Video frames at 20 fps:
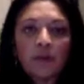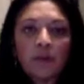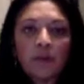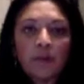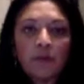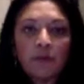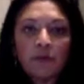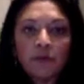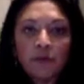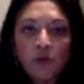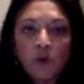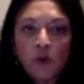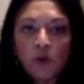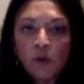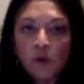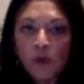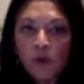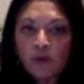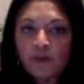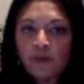Before
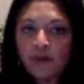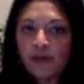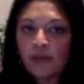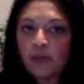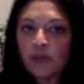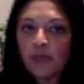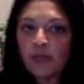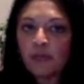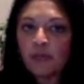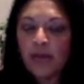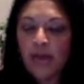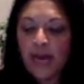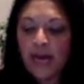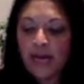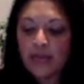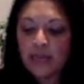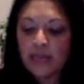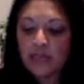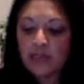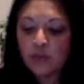Roe v. Wade
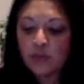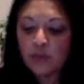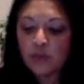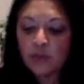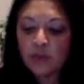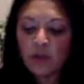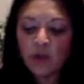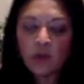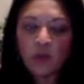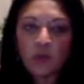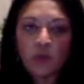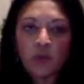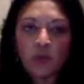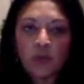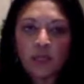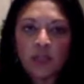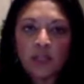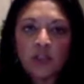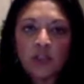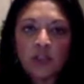passed, women who were
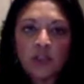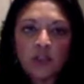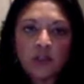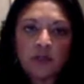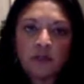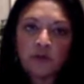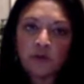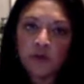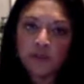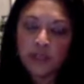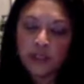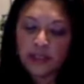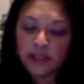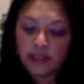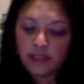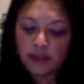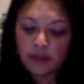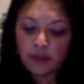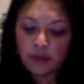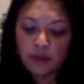rich could afford to
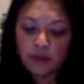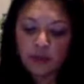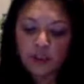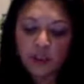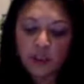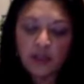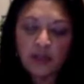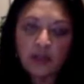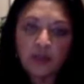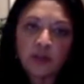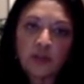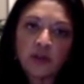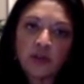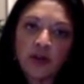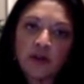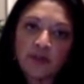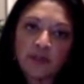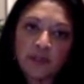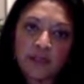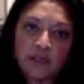get an abortion. They would
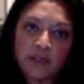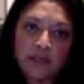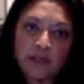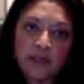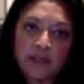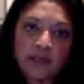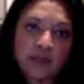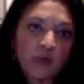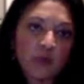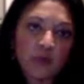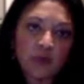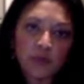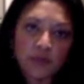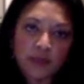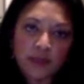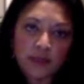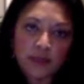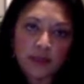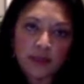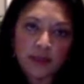travel to states where it
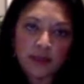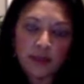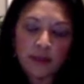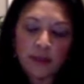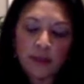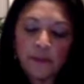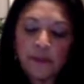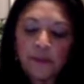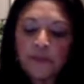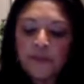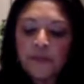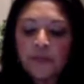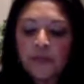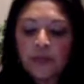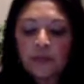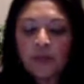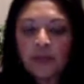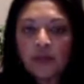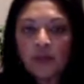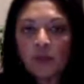was legal.
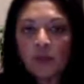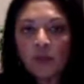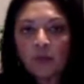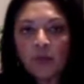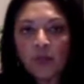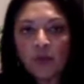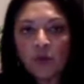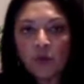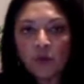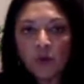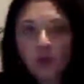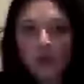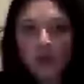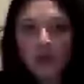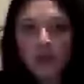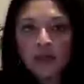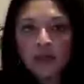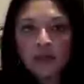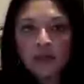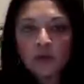But the women who
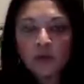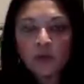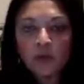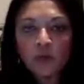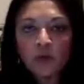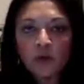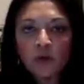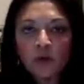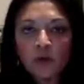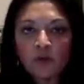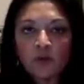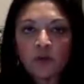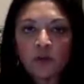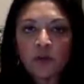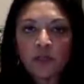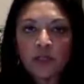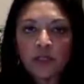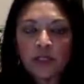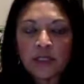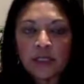couldn't were
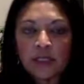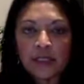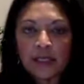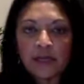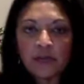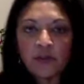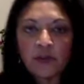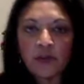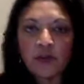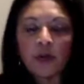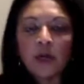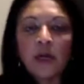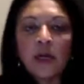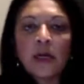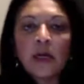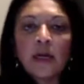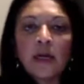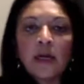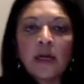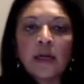forced to either
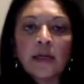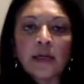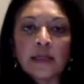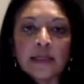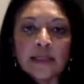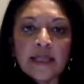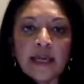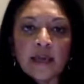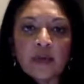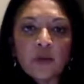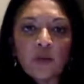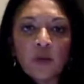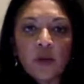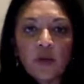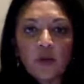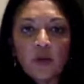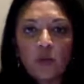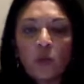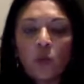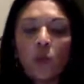contend with
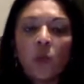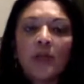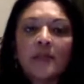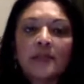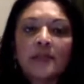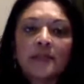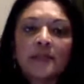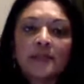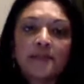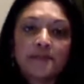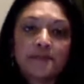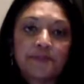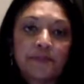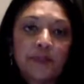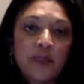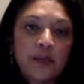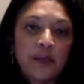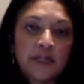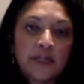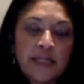what
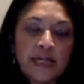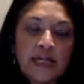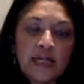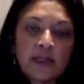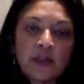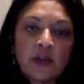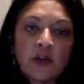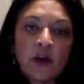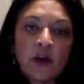their states